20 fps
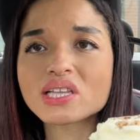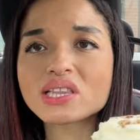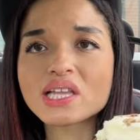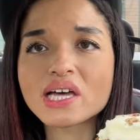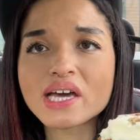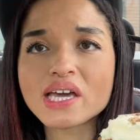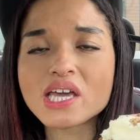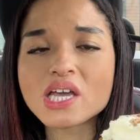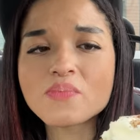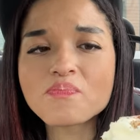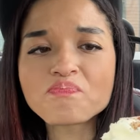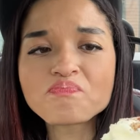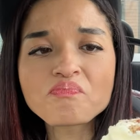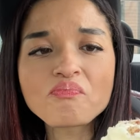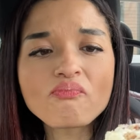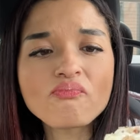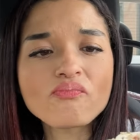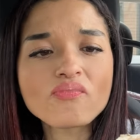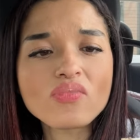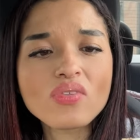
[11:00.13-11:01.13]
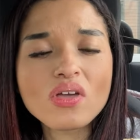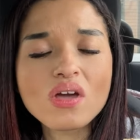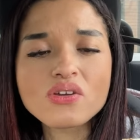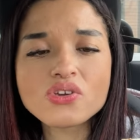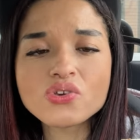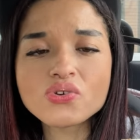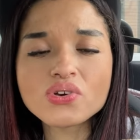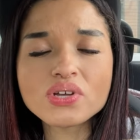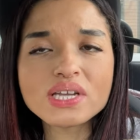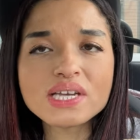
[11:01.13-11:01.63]
light.
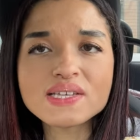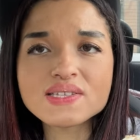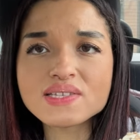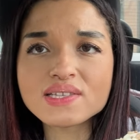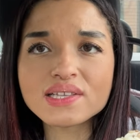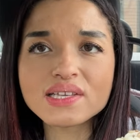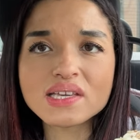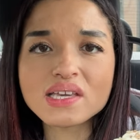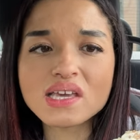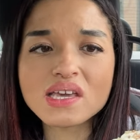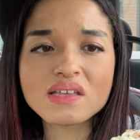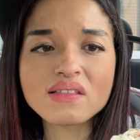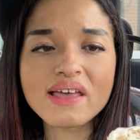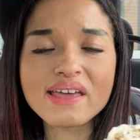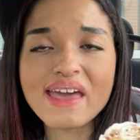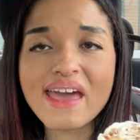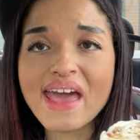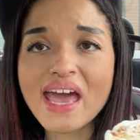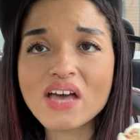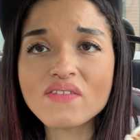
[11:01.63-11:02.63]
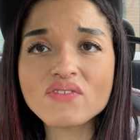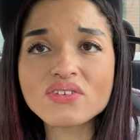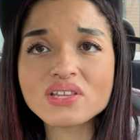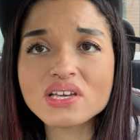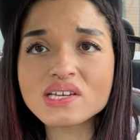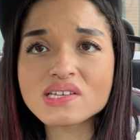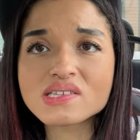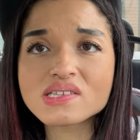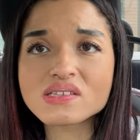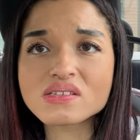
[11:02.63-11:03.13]
You could easily eat like half of
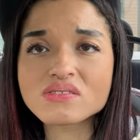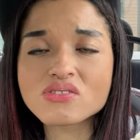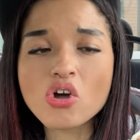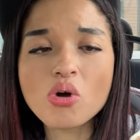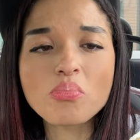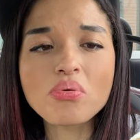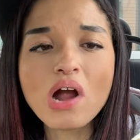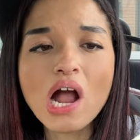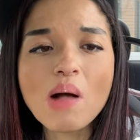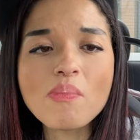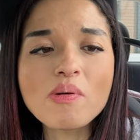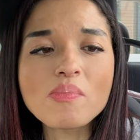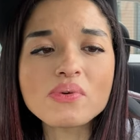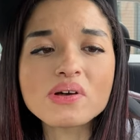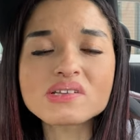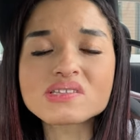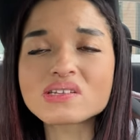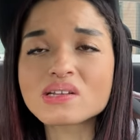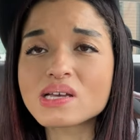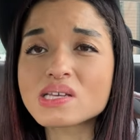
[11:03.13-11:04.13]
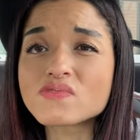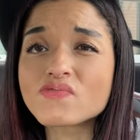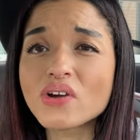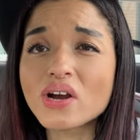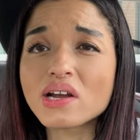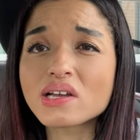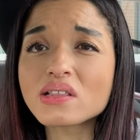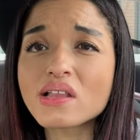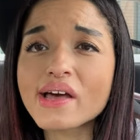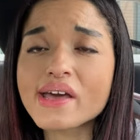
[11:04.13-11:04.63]
this, no problem, because it is
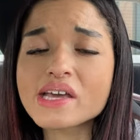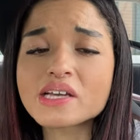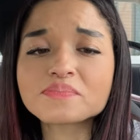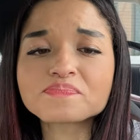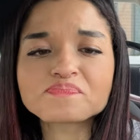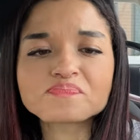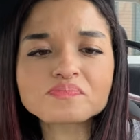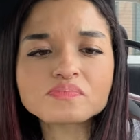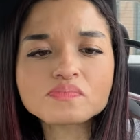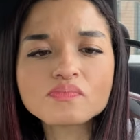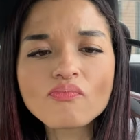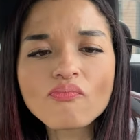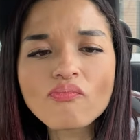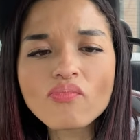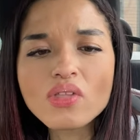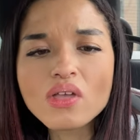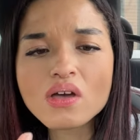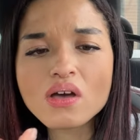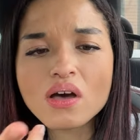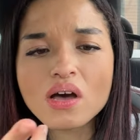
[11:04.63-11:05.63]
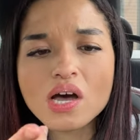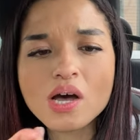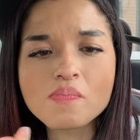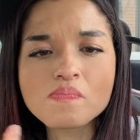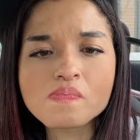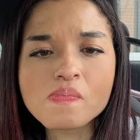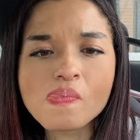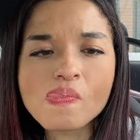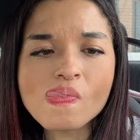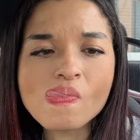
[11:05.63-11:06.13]
very light.
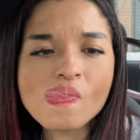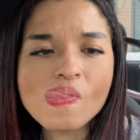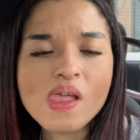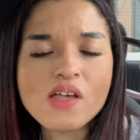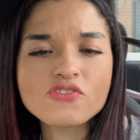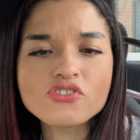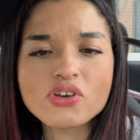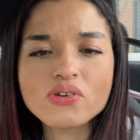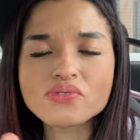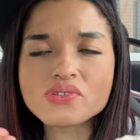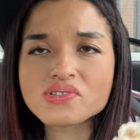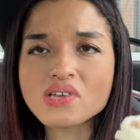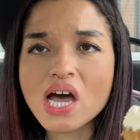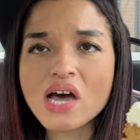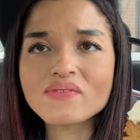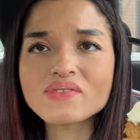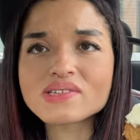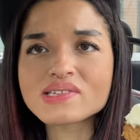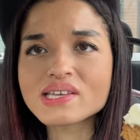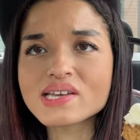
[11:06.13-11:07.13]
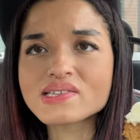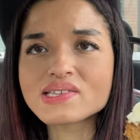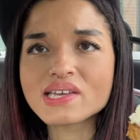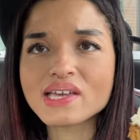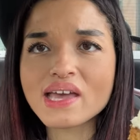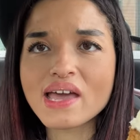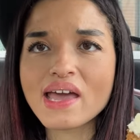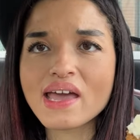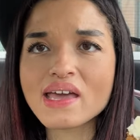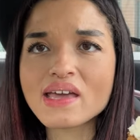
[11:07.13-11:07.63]
Um, so this obviously is a
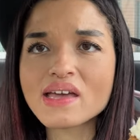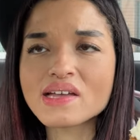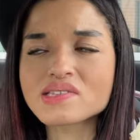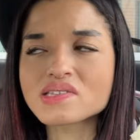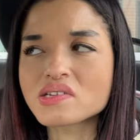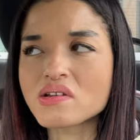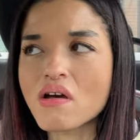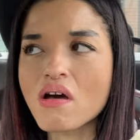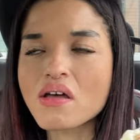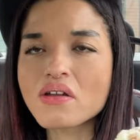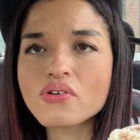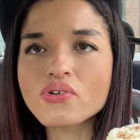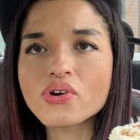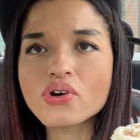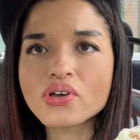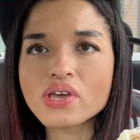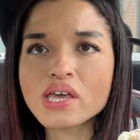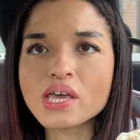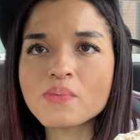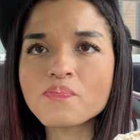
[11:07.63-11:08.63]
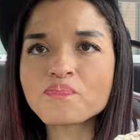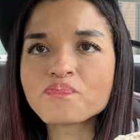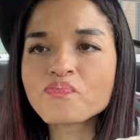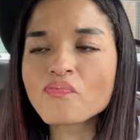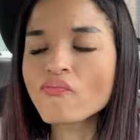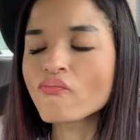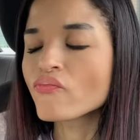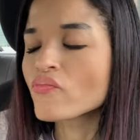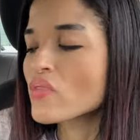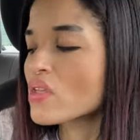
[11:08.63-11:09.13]
cake. It's not a cookie.
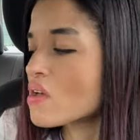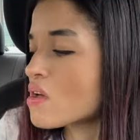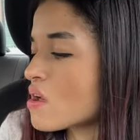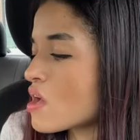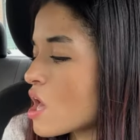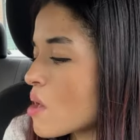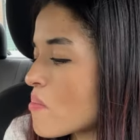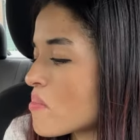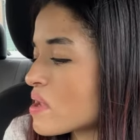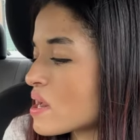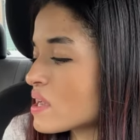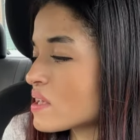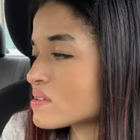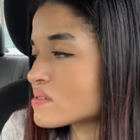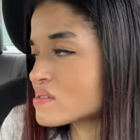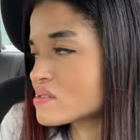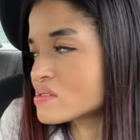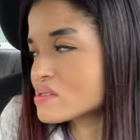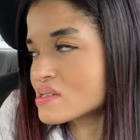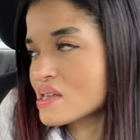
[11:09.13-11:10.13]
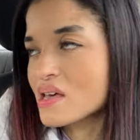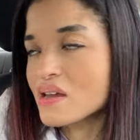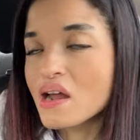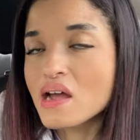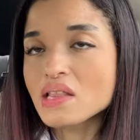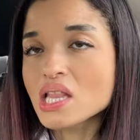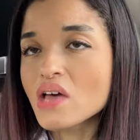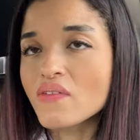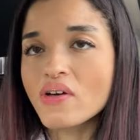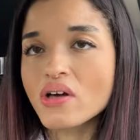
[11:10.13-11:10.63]
Um, and I said,
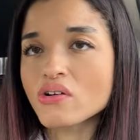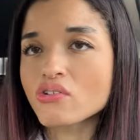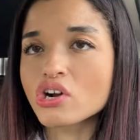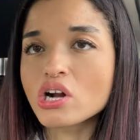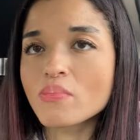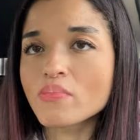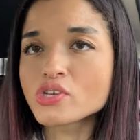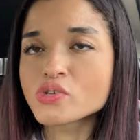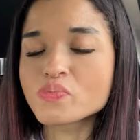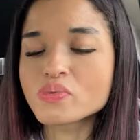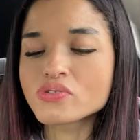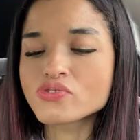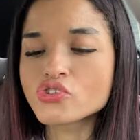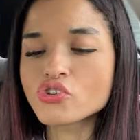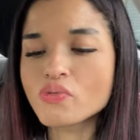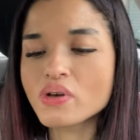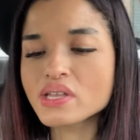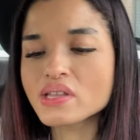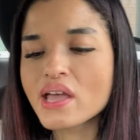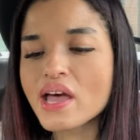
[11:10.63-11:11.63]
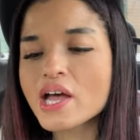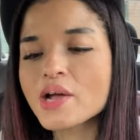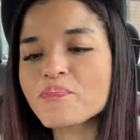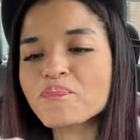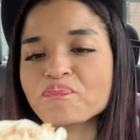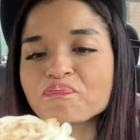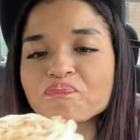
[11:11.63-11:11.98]
I love how Crumbl's been doing that.